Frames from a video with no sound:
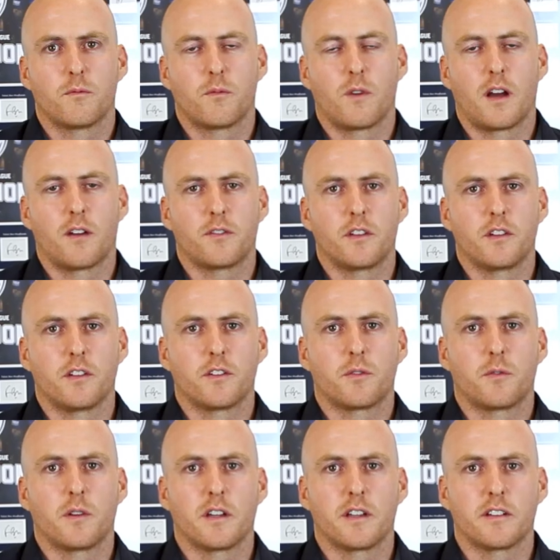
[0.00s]
after your
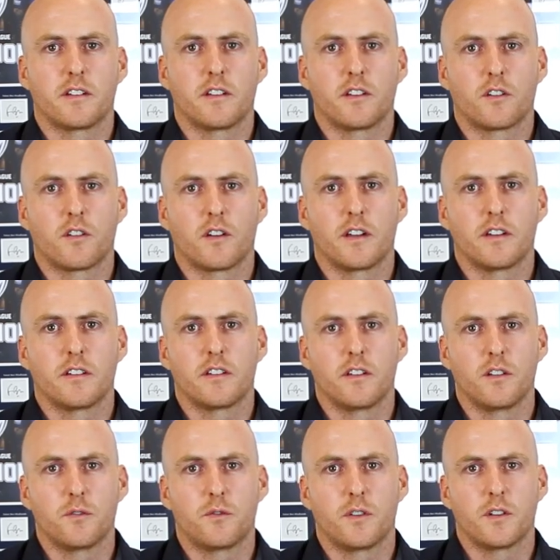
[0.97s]
swelling's increased
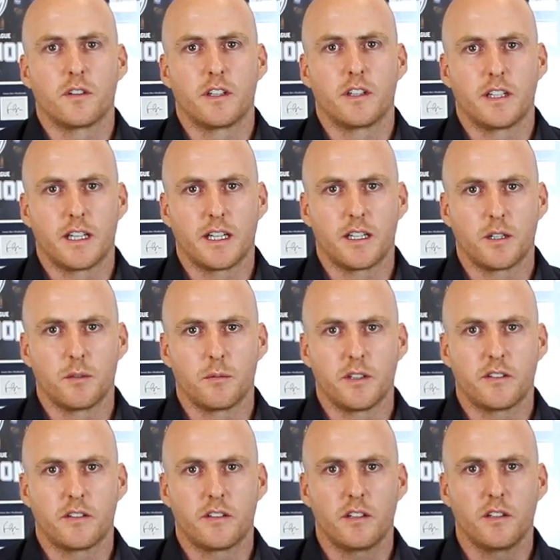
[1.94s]
and you feel that you're getting a
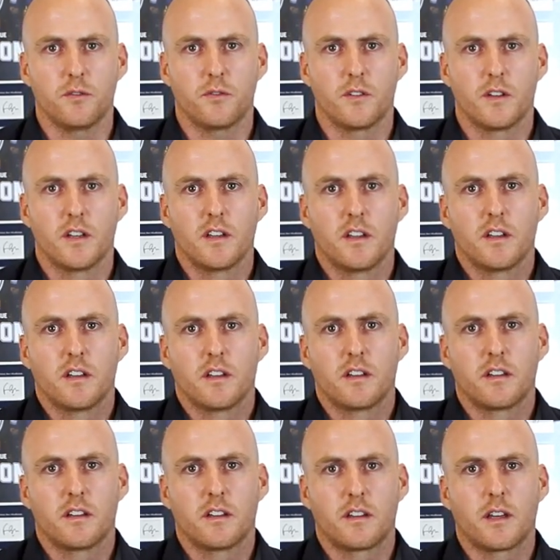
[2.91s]
bit stiff,
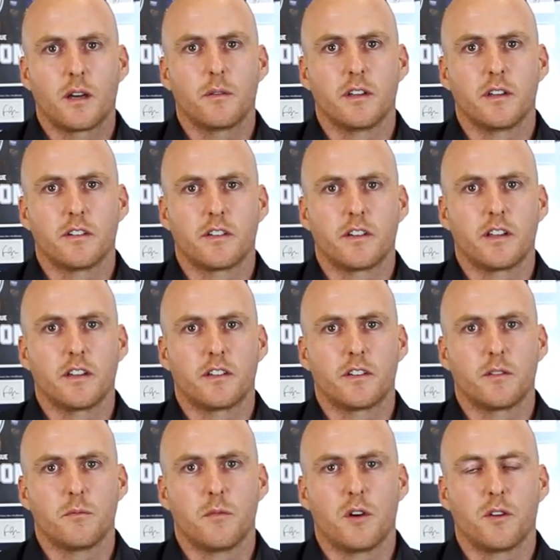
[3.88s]
come in and see
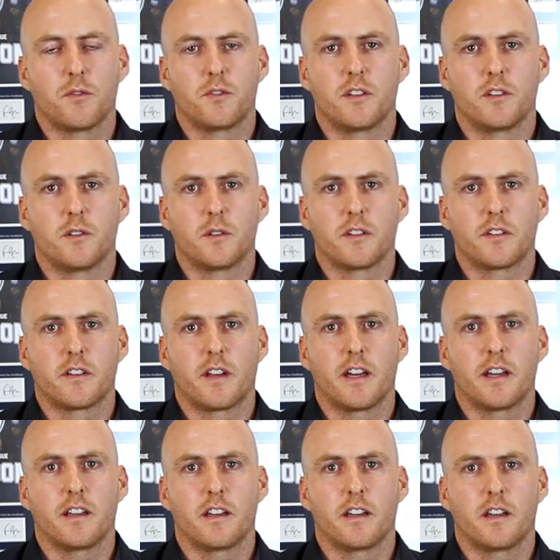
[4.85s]
us at My Physio SA
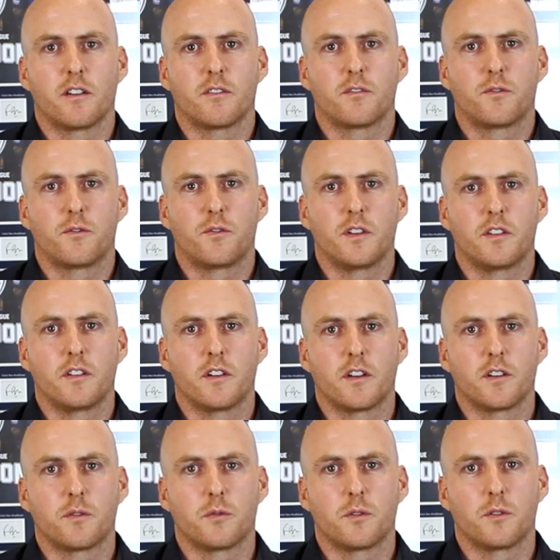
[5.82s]
and our
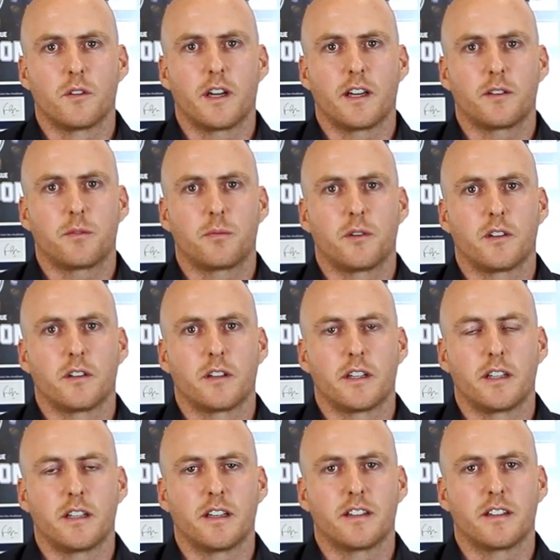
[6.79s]
physios will
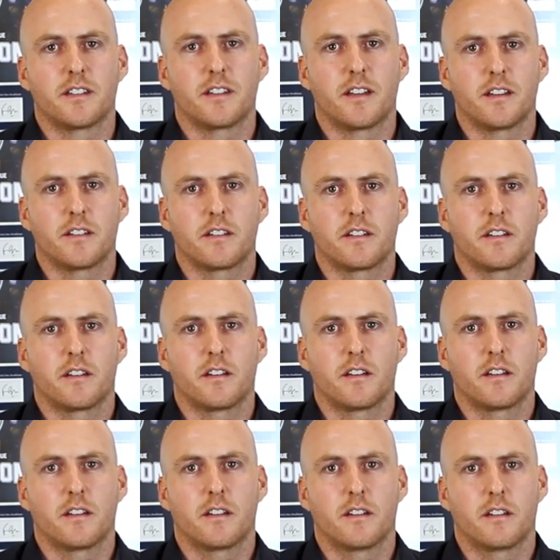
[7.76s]
expertly assess
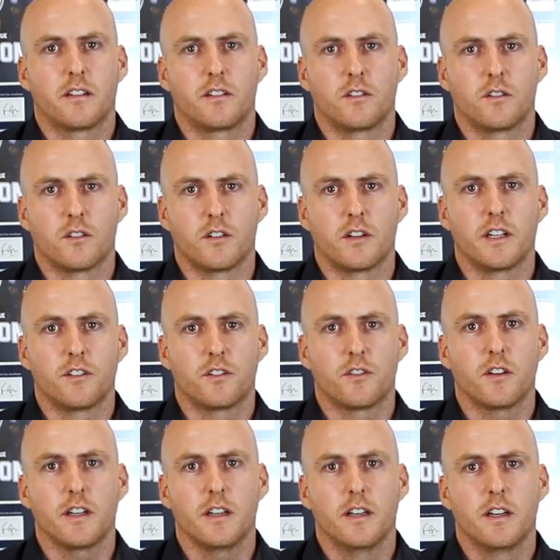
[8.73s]
your
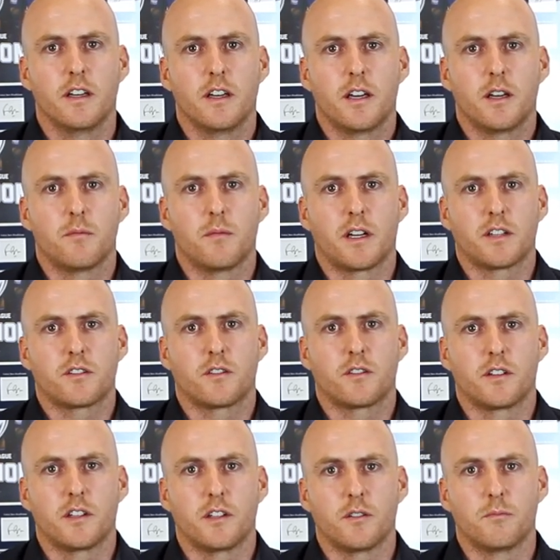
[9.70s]
injury and make sure
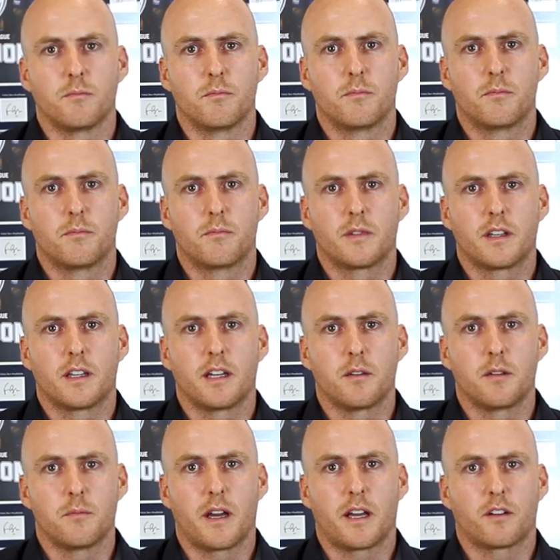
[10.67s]
that you're
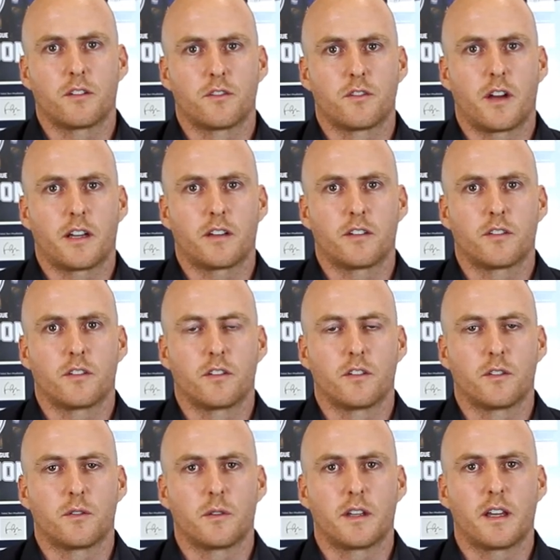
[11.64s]
getting back on track as soon
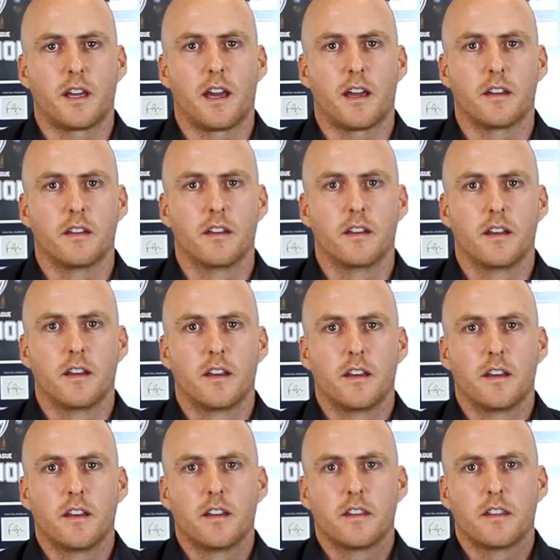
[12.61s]
as we can.
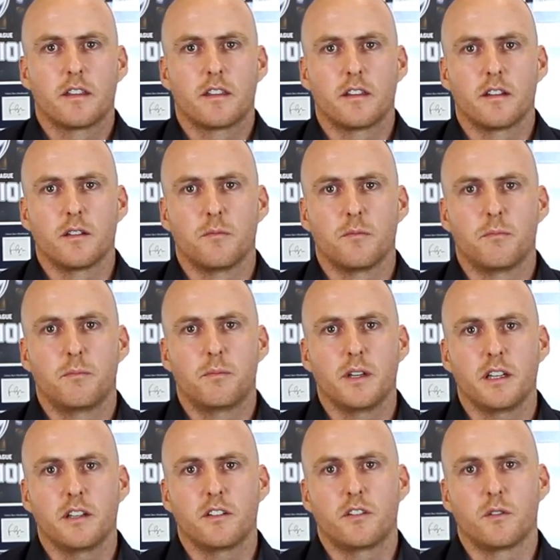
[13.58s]
The
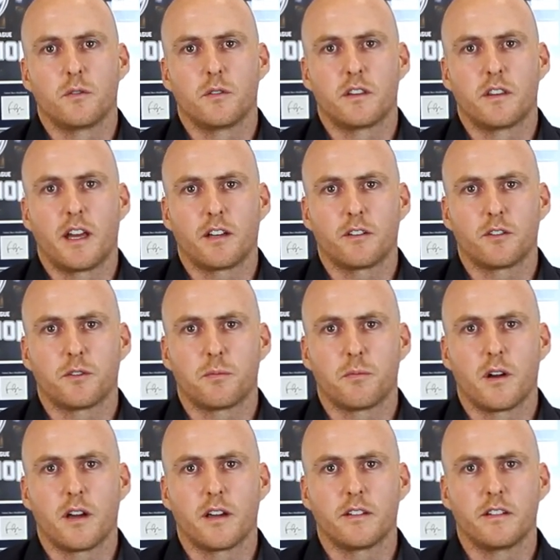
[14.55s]
big issue with ankle
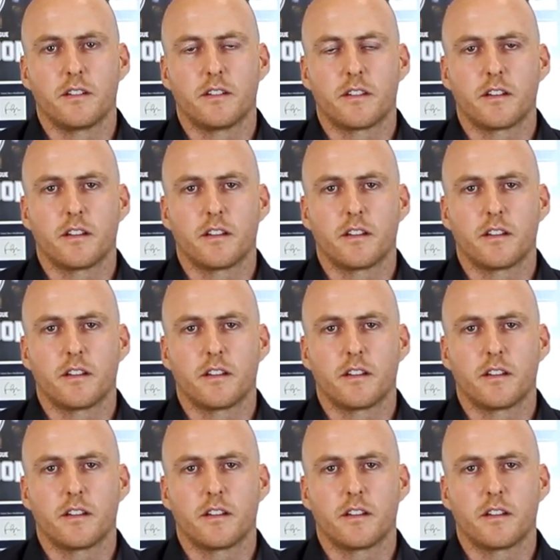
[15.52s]
sprains is